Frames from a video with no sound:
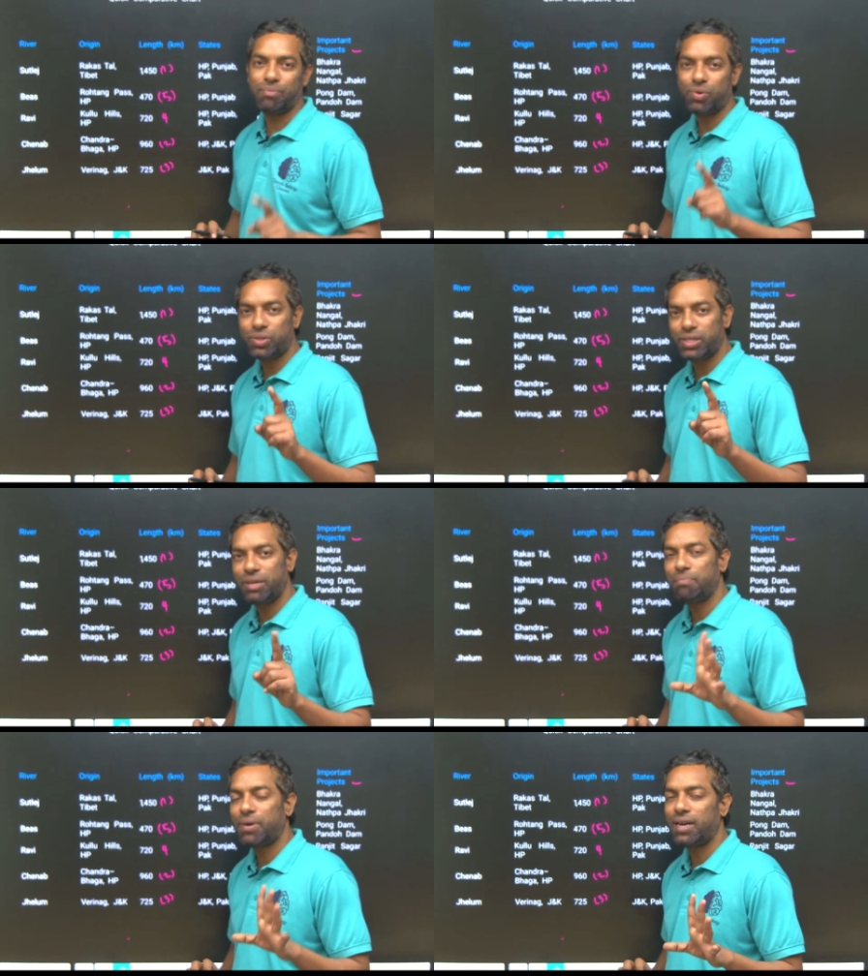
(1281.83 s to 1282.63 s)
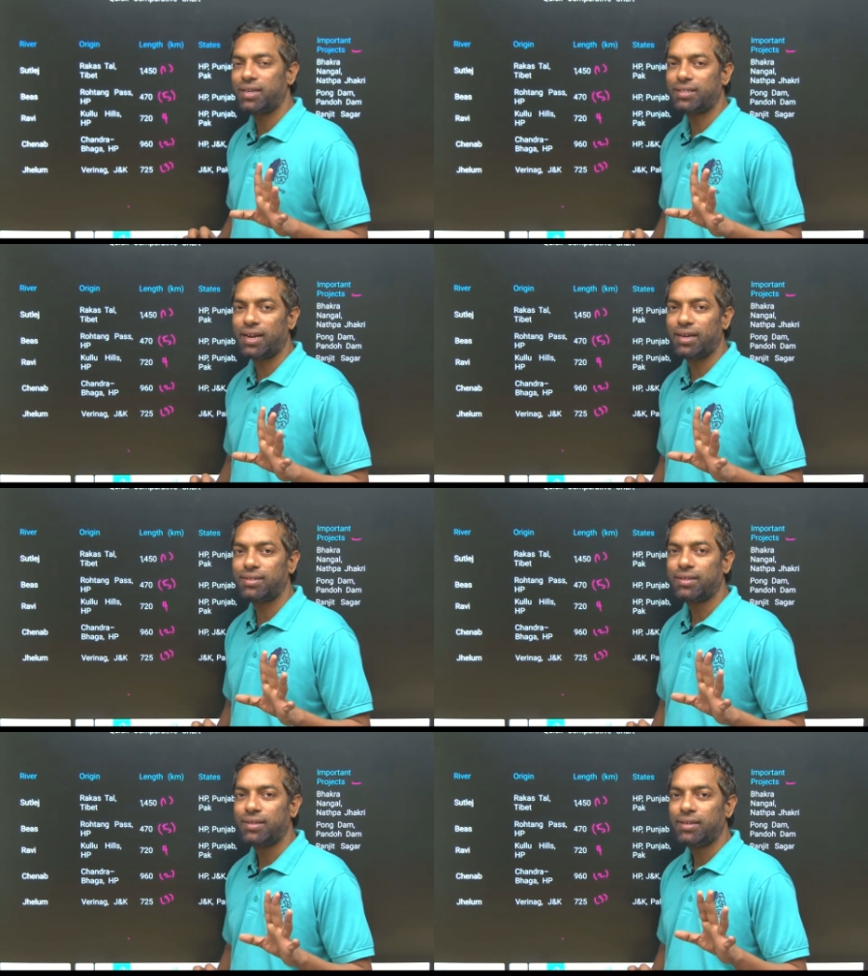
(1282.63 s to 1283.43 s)
Most important slide.
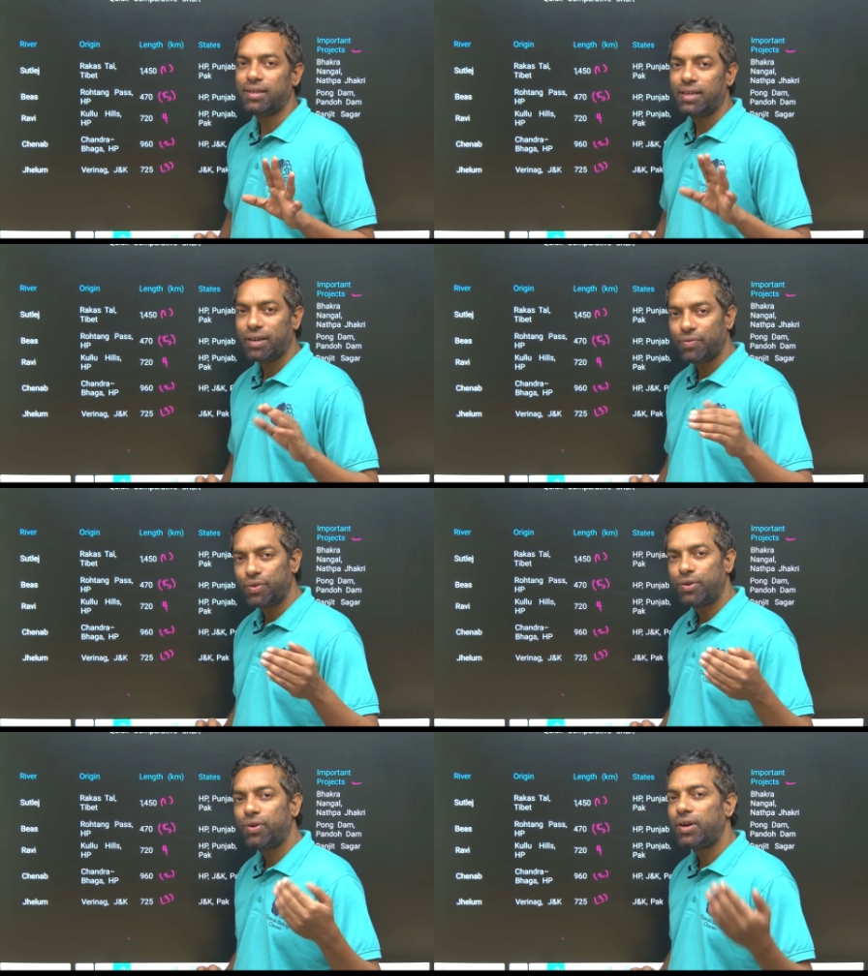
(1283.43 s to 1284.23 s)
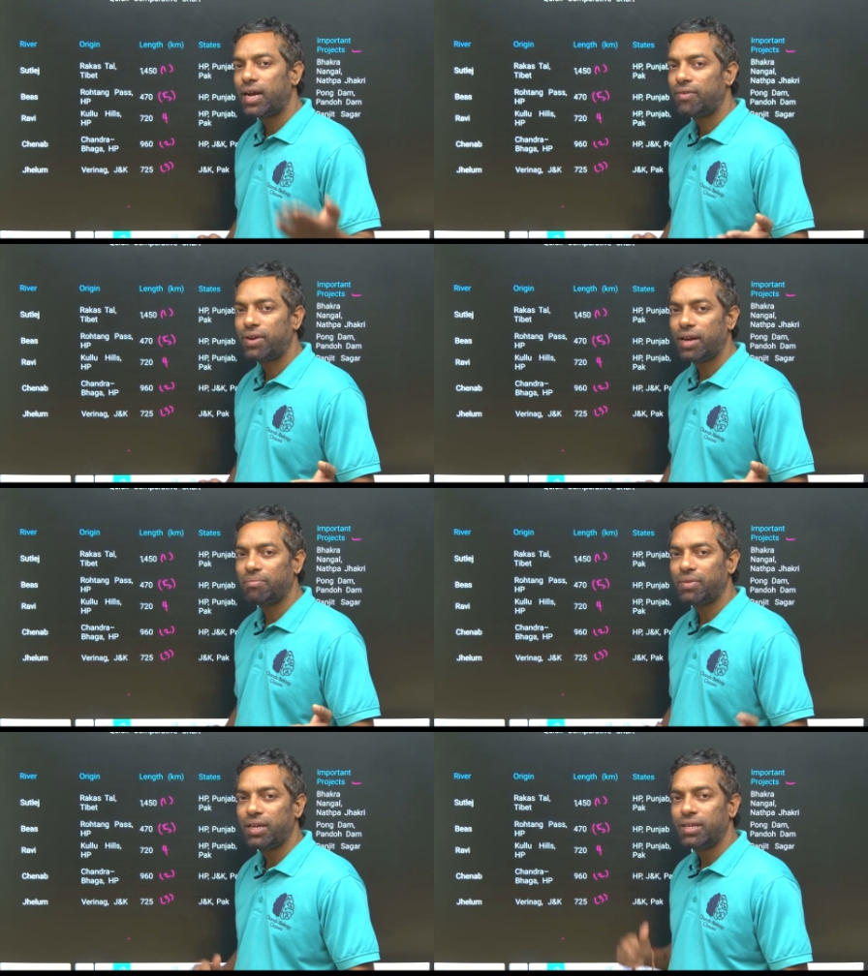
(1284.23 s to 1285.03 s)
If you don't have time,
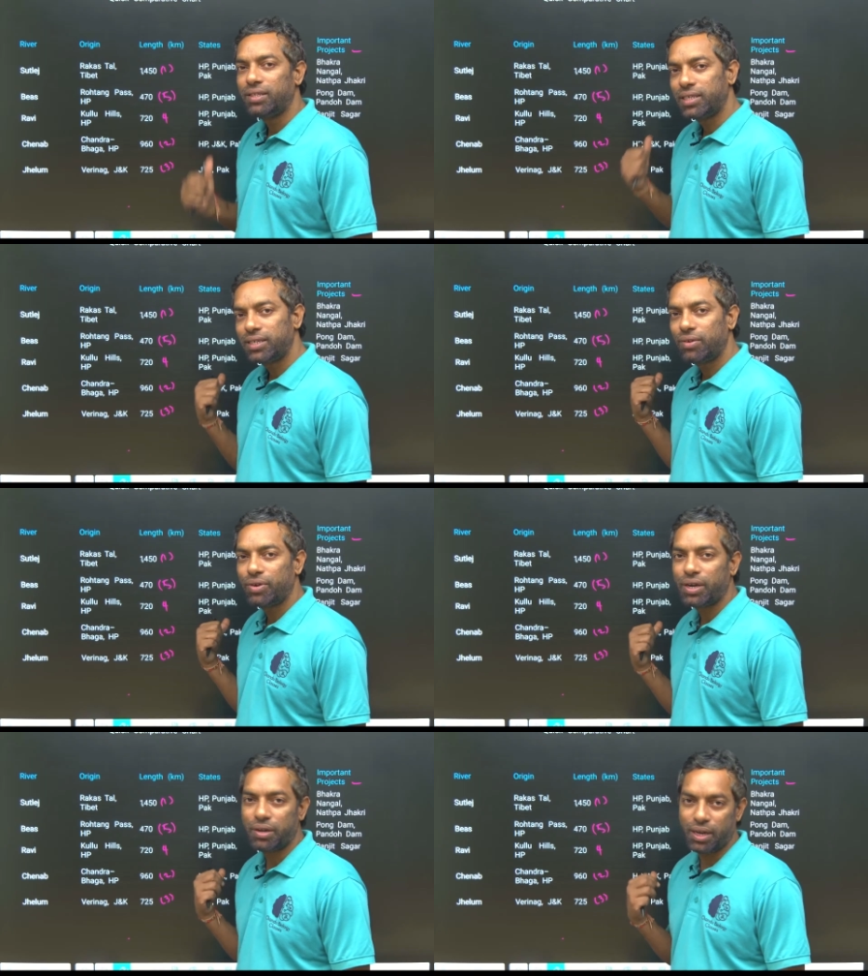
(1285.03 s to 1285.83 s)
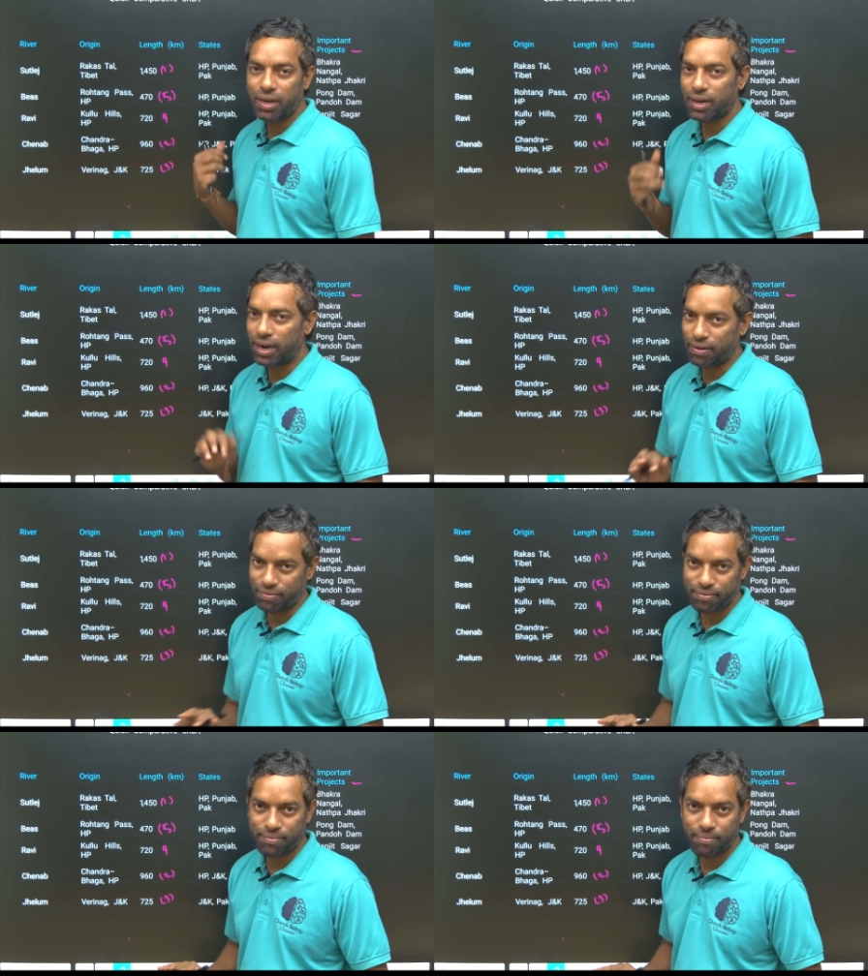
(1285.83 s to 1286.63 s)
just look into here enough.
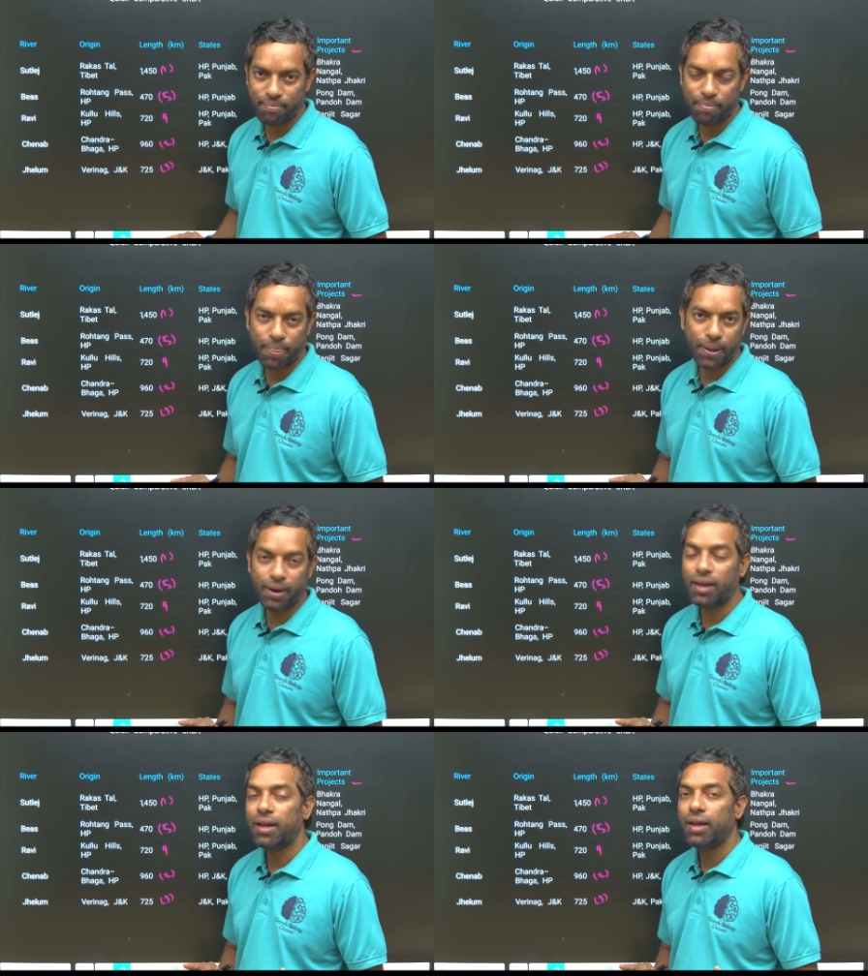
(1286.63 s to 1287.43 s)
Okay.